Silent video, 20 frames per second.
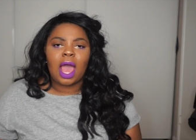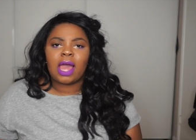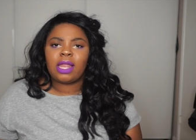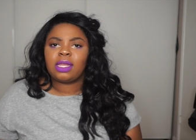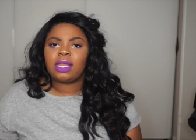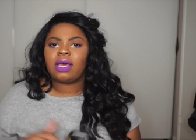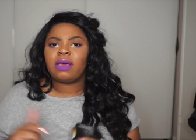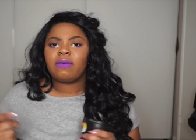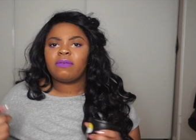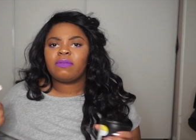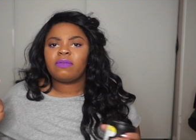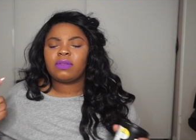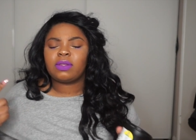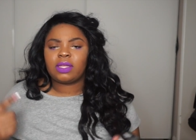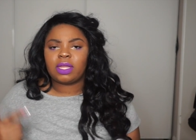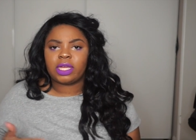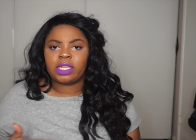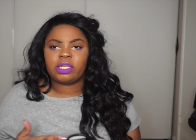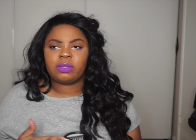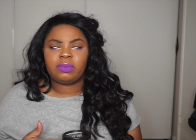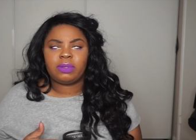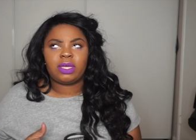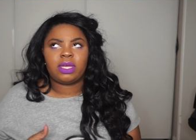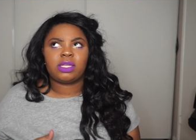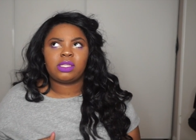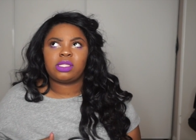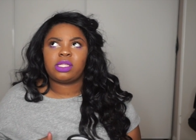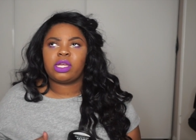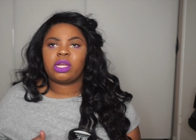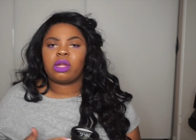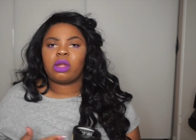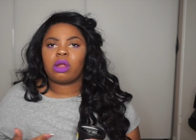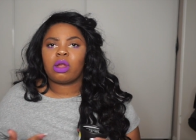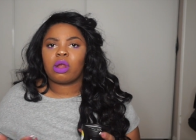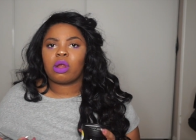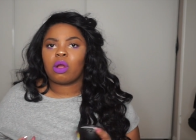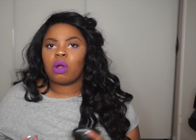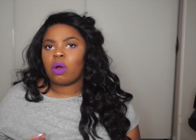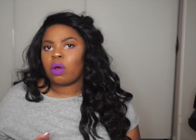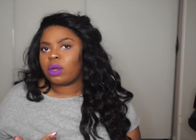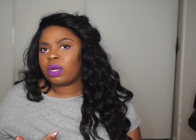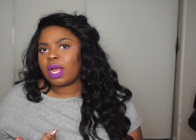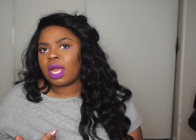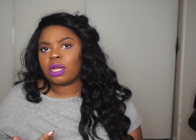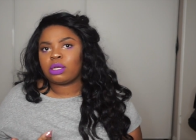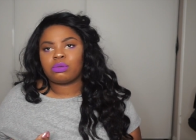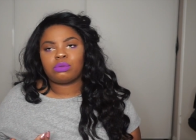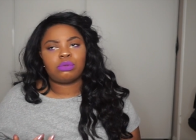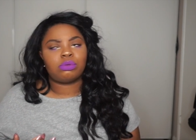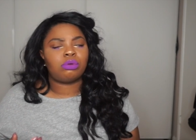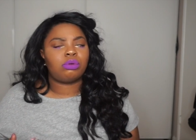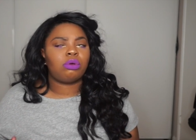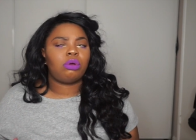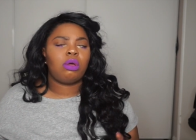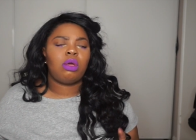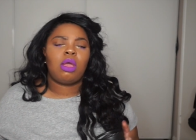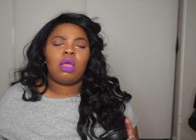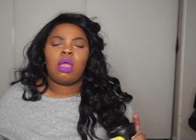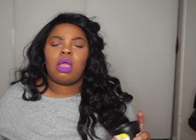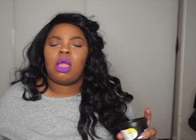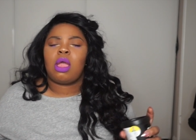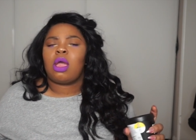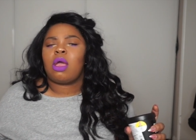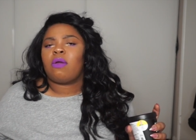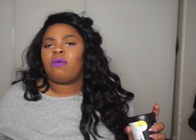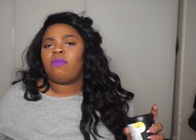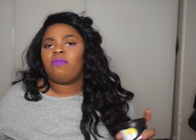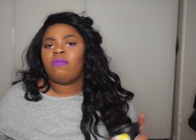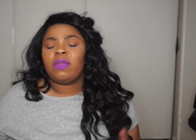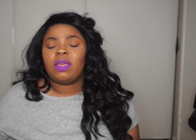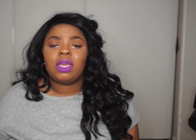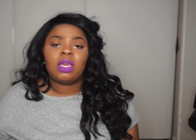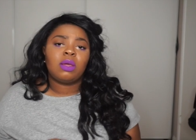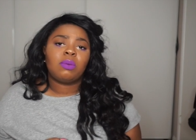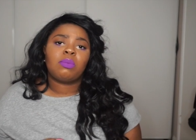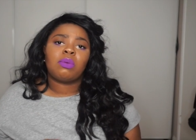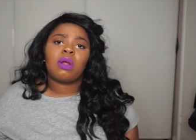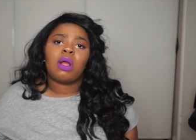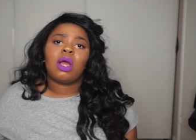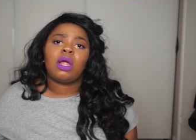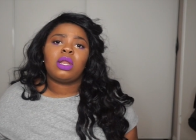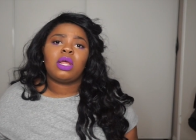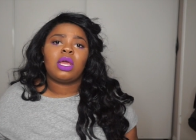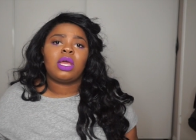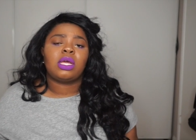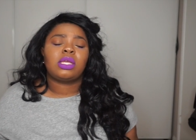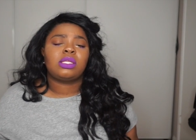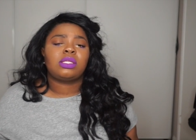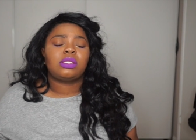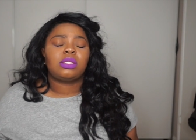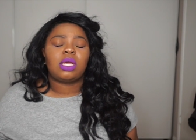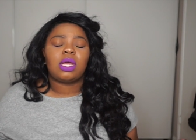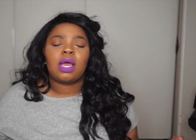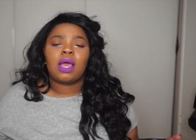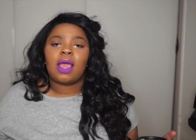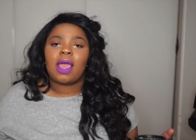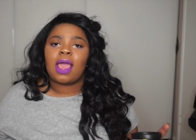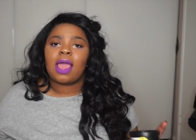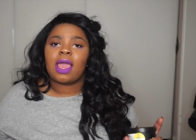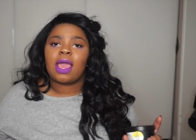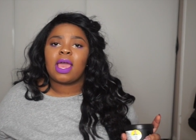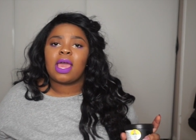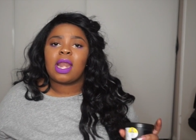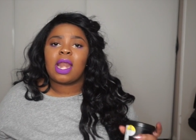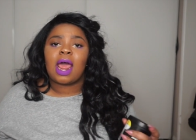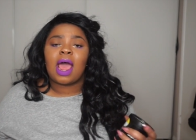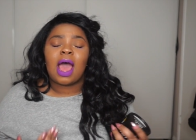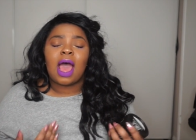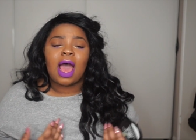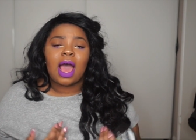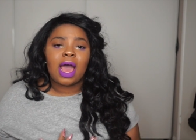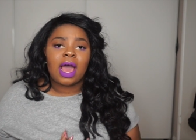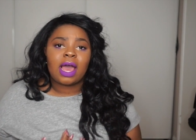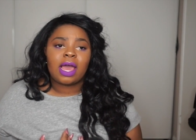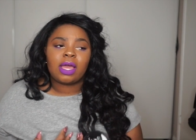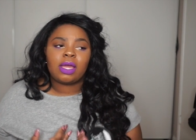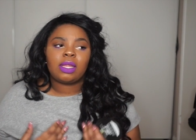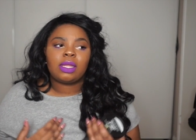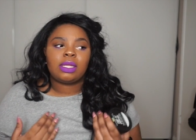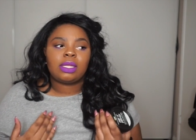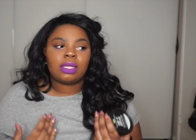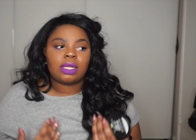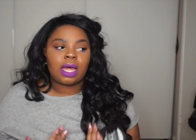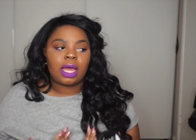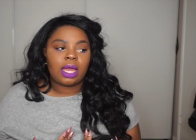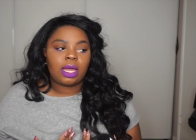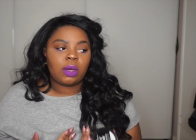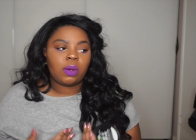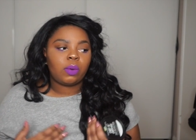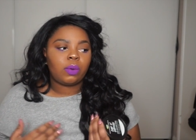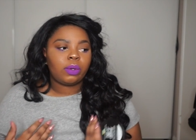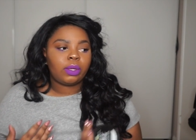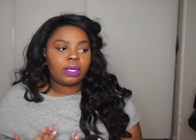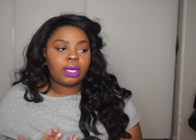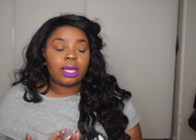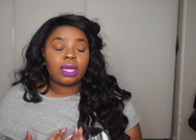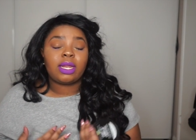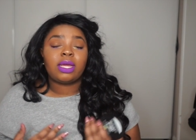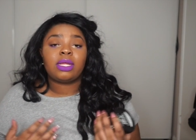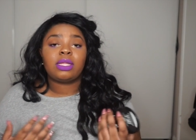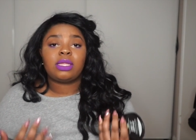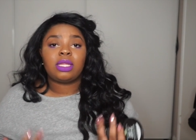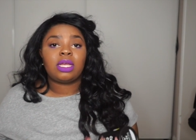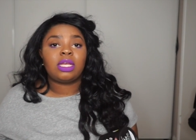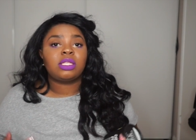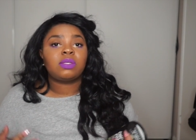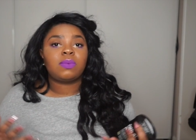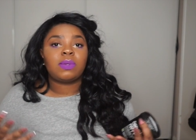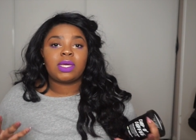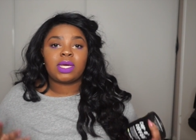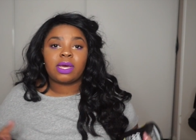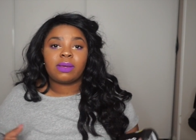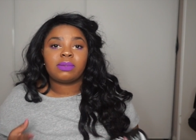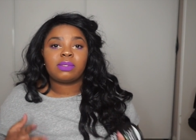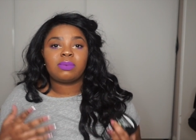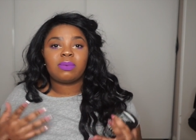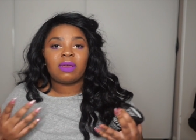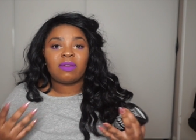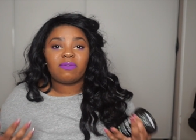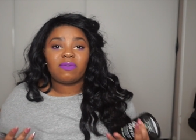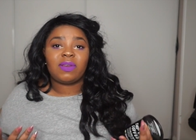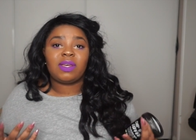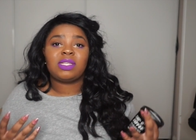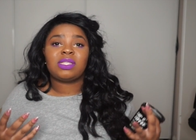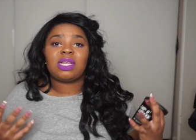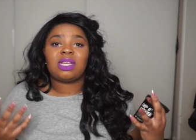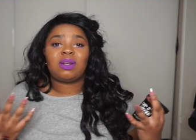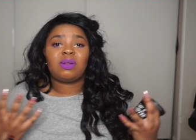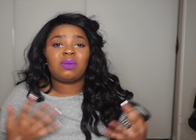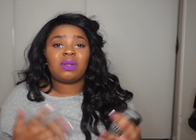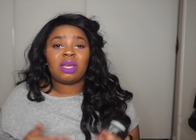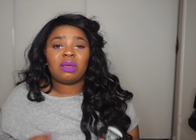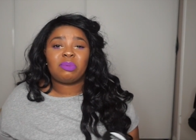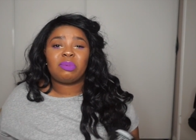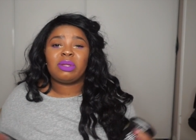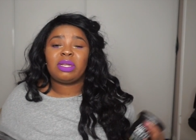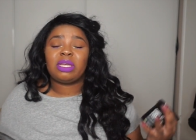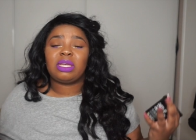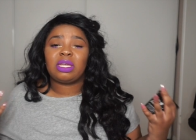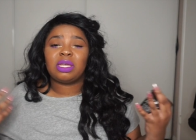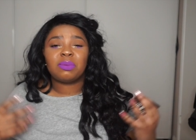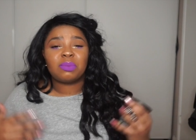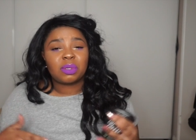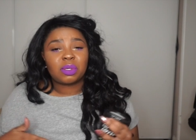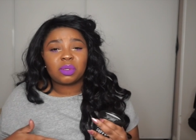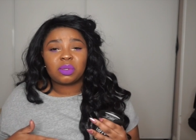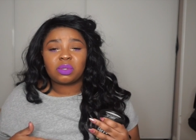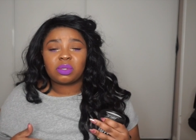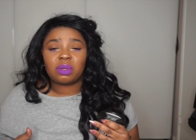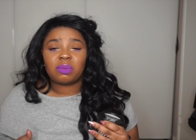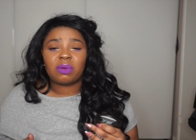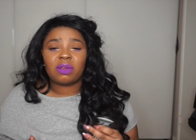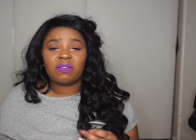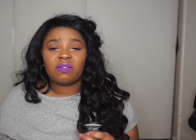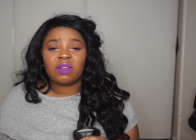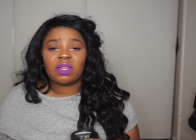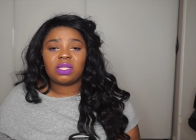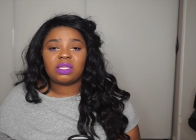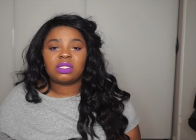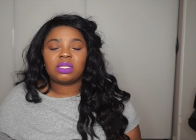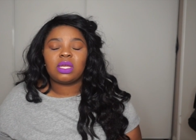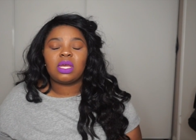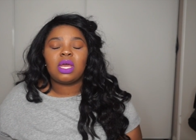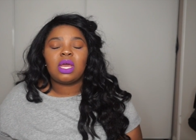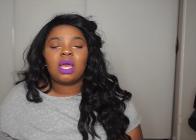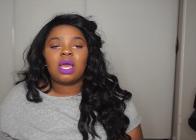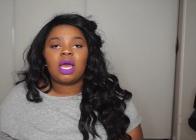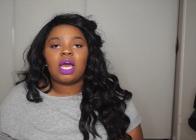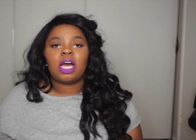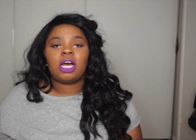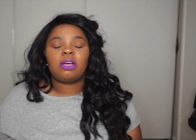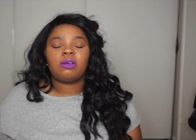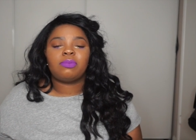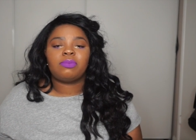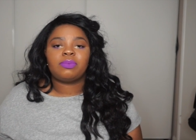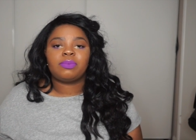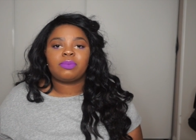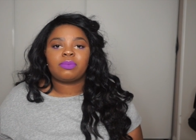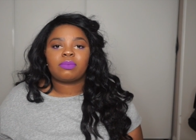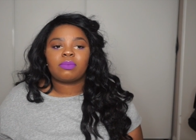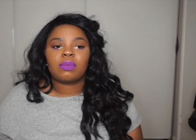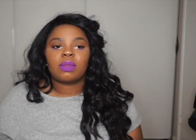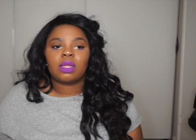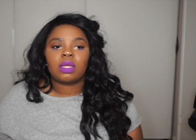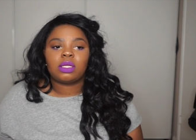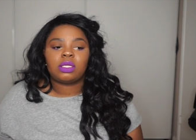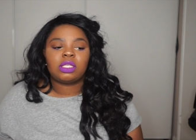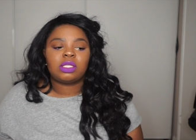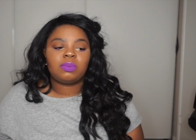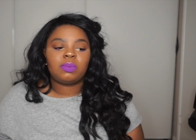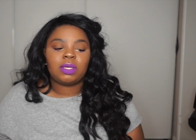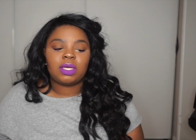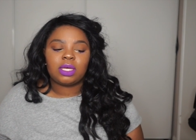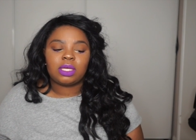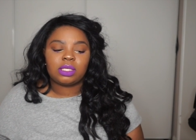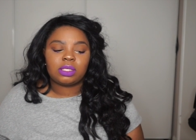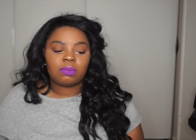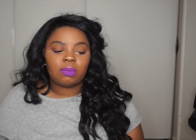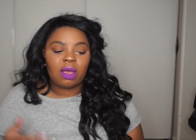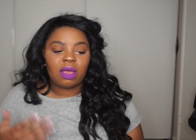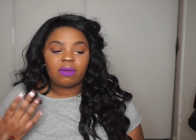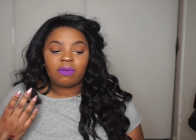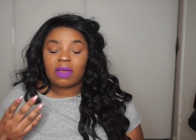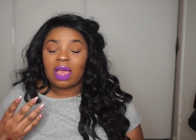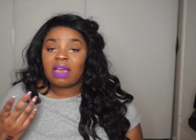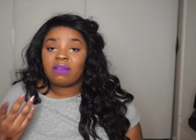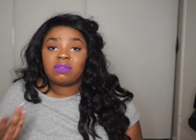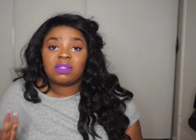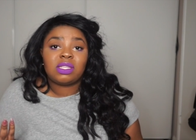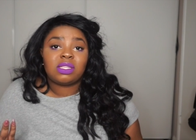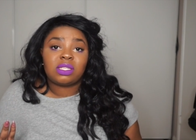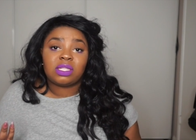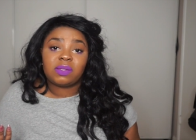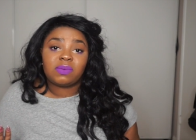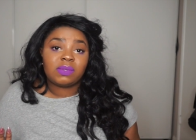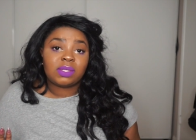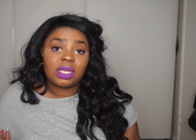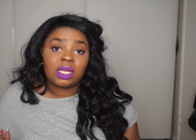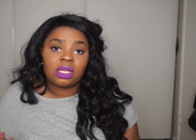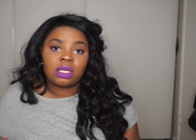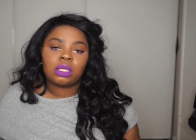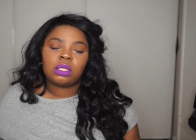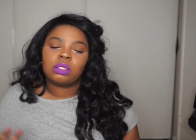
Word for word: I love Lush because they are all natural vegan products and I like organic things when it comes to my face. I don't like putting chemicals on my face um, just because my, I have sensitive skin.